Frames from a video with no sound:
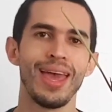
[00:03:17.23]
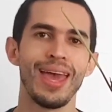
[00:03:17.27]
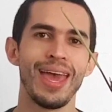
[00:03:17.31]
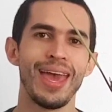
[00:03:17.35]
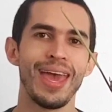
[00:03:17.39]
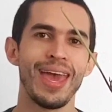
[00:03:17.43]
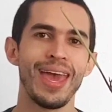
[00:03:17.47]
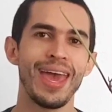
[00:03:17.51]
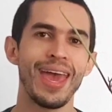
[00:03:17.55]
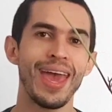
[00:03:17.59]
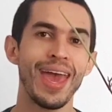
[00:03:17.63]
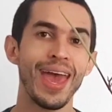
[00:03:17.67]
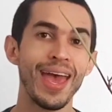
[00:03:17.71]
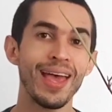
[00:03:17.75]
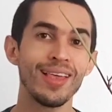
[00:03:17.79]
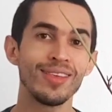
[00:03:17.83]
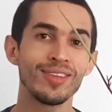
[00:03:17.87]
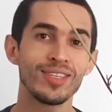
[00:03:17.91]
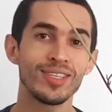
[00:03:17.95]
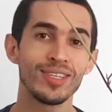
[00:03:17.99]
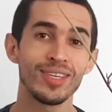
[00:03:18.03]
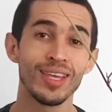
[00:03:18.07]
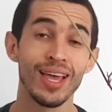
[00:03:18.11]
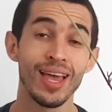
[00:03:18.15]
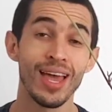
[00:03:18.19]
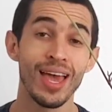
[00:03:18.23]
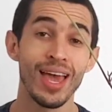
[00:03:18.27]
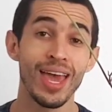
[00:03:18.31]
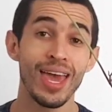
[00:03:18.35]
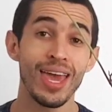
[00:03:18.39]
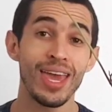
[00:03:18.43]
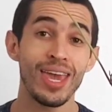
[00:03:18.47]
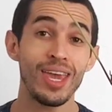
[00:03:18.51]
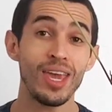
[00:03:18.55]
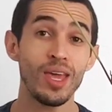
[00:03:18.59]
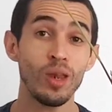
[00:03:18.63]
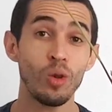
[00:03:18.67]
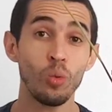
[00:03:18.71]
Hence,
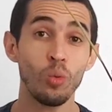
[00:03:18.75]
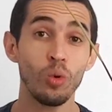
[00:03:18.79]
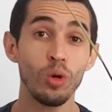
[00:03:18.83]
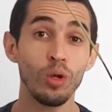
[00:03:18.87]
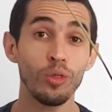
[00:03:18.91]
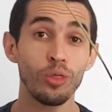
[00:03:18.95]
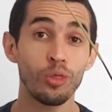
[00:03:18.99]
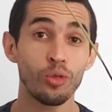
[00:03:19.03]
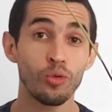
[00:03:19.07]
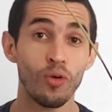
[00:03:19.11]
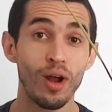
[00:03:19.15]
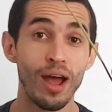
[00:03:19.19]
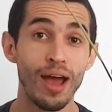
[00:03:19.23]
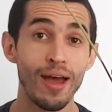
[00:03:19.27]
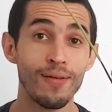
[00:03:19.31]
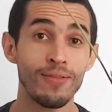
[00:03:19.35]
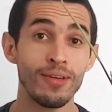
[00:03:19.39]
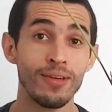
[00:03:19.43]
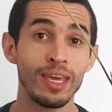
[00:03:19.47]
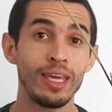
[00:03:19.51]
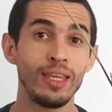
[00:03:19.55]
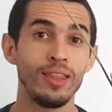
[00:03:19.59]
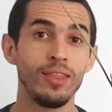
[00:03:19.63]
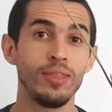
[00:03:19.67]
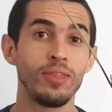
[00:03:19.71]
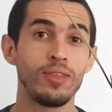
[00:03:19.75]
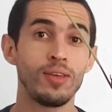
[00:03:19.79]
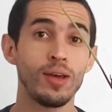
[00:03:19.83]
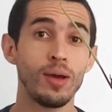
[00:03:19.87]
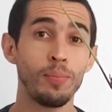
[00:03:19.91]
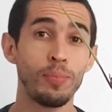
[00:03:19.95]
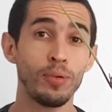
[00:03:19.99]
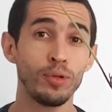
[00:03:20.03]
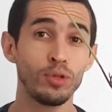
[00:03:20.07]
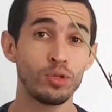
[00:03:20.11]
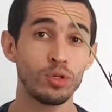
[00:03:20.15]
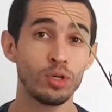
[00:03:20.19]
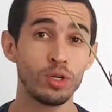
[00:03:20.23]
it will thrive in
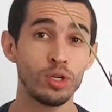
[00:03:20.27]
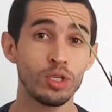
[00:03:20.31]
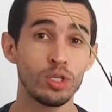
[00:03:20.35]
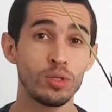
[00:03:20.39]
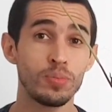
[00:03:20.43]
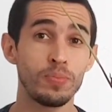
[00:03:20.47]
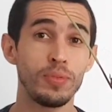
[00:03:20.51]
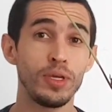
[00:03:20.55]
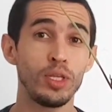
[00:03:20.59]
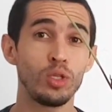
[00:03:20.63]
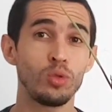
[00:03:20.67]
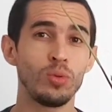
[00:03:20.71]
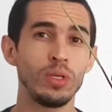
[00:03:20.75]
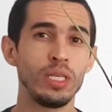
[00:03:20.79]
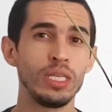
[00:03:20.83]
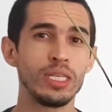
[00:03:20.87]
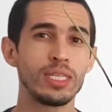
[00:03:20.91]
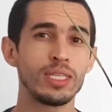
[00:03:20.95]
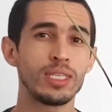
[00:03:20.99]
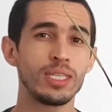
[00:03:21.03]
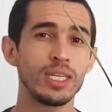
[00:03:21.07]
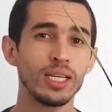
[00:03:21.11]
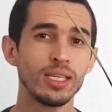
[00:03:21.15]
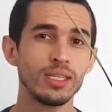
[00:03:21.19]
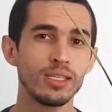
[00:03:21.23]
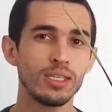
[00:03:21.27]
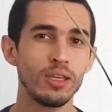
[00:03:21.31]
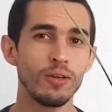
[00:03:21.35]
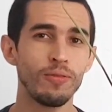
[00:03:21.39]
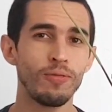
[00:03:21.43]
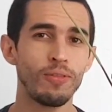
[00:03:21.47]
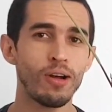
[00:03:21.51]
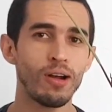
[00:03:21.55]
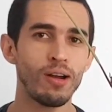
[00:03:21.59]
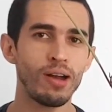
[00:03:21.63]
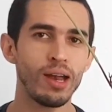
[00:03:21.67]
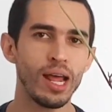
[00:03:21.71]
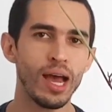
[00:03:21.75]
temperatures between 60
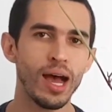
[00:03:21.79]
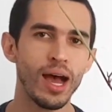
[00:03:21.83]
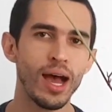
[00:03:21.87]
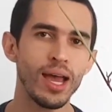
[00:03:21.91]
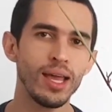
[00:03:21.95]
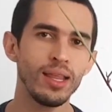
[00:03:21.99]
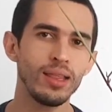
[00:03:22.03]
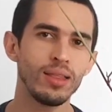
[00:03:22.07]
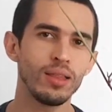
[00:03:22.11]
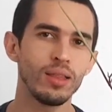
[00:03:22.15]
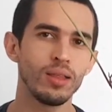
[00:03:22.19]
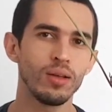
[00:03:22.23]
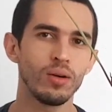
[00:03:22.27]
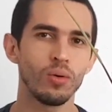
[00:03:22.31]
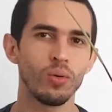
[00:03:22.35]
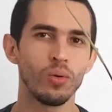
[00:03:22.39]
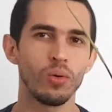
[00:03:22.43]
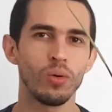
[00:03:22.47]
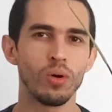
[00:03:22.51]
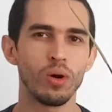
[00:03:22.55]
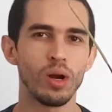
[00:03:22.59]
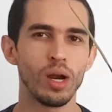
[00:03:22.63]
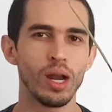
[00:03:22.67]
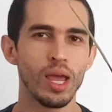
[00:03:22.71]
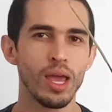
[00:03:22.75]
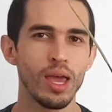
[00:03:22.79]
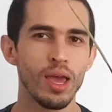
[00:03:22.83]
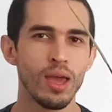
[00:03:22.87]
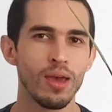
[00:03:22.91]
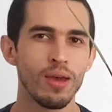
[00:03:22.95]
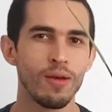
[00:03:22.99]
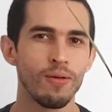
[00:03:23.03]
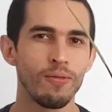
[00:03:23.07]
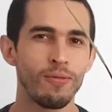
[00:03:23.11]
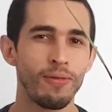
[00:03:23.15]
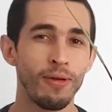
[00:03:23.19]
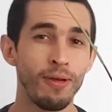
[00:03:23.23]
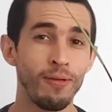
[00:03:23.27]
Fahrenheit or
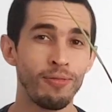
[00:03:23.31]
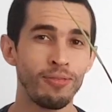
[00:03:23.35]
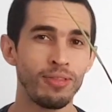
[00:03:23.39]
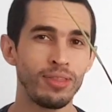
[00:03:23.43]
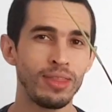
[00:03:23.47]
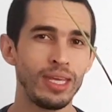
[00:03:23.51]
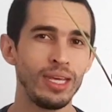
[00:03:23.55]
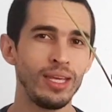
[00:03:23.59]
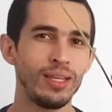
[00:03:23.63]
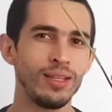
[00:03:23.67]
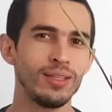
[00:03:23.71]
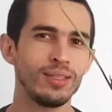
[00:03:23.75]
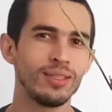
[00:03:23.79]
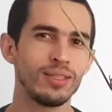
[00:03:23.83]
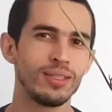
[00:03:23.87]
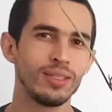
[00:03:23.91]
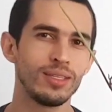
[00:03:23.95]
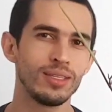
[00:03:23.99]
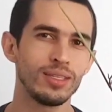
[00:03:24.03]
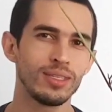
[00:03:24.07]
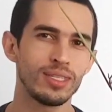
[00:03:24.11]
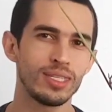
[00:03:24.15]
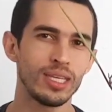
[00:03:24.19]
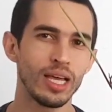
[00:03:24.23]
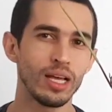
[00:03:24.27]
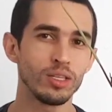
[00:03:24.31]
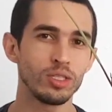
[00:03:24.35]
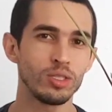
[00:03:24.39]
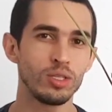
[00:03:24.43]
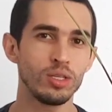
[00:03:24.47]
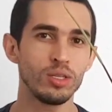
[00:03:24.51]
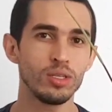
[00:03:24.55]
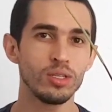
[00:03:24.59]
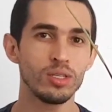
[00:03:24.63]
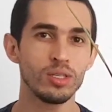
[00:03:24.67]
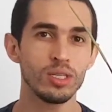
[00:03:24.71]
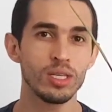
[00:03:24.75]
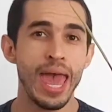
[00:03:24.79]
15
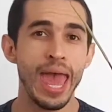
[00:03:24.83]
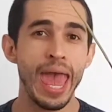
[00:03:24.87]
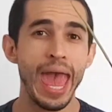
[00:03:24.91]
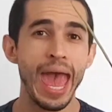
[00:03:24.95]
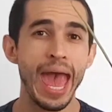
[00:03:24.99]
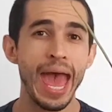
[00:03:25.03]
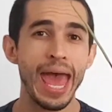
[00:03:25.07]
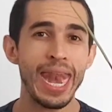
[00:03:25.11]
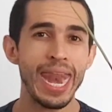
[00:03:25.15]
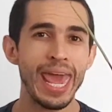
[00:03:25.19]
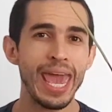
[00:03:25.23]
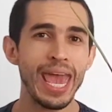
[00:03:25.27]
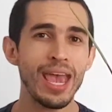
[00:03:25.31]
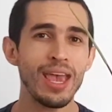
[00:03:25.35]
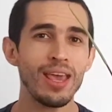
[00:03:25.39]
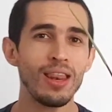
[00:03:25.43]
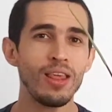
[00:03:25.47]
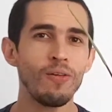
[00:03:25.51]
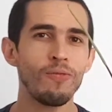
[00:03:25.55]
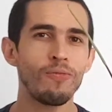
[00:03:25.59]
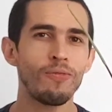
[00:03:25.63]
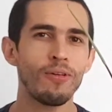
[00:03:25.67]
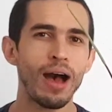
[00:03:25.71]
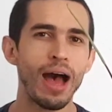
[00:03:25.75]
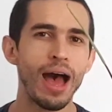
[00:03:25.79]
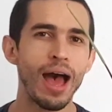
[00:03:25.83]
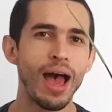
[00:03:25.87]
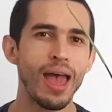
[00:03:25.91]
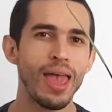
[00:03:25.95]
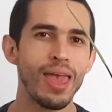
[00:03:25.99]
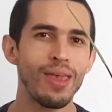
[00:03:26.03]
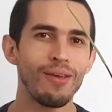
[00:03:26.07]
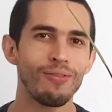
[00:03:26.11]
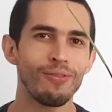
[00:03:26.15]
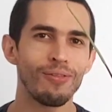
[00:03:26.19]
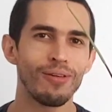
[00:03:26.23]
Celsius and 85